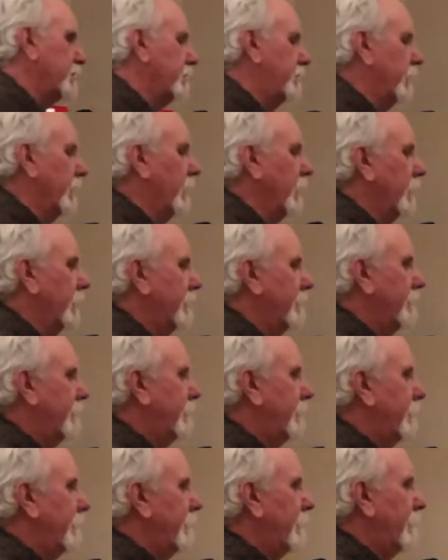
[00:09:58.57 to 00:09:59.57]
Spirit.
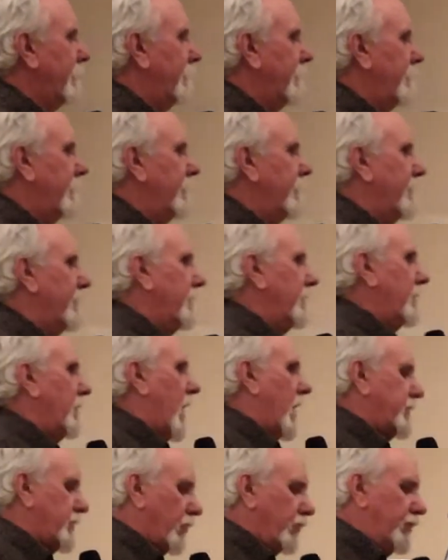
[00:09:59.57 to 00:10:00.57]

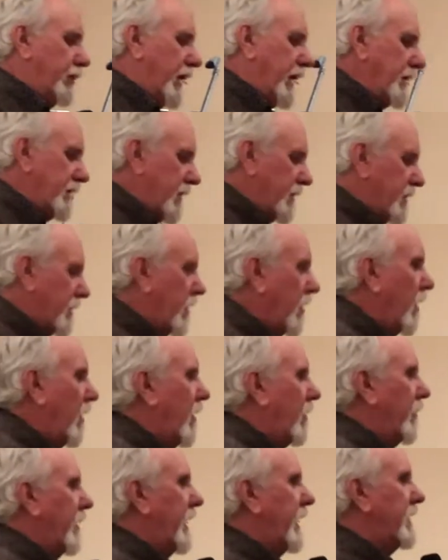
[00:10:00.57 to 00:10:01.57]
And so Jesus
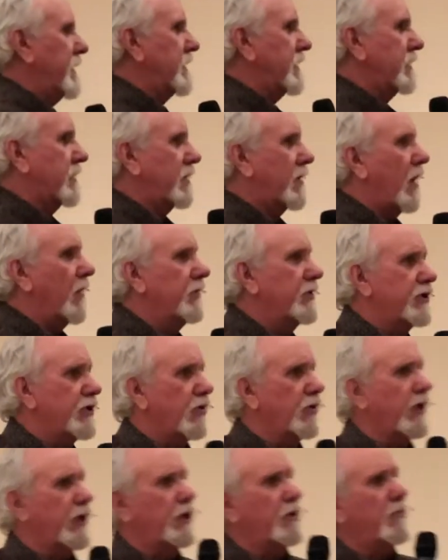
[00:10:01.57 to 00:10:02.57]
come, and he's come so that